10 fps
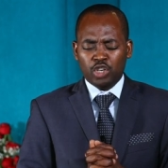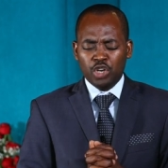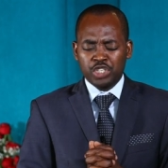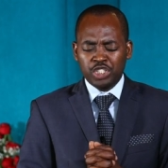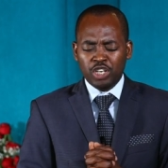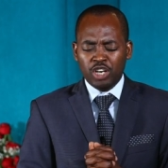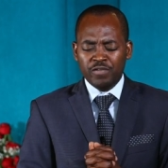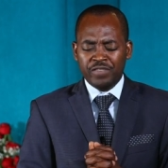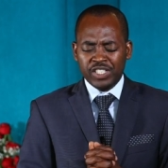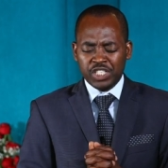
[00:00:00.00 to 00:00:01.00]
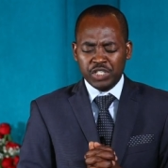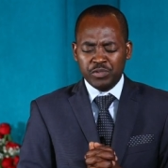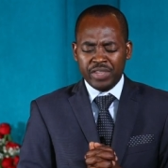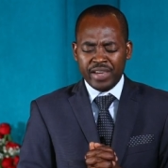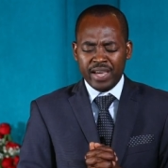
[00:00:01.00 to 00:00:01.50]
Continue, Lord,
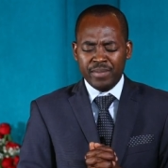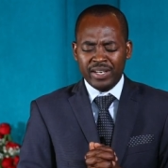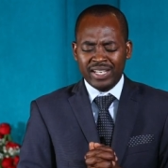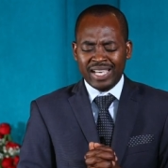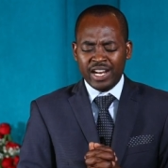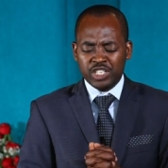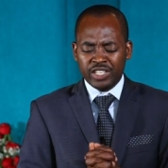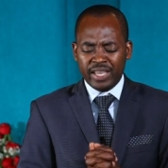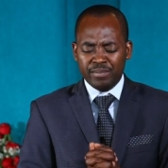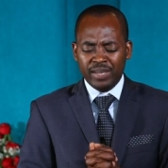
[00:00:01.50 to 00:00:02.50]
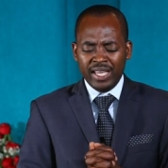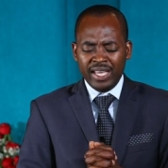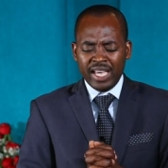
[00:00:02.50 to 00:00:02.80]
visiting with them and encouraging them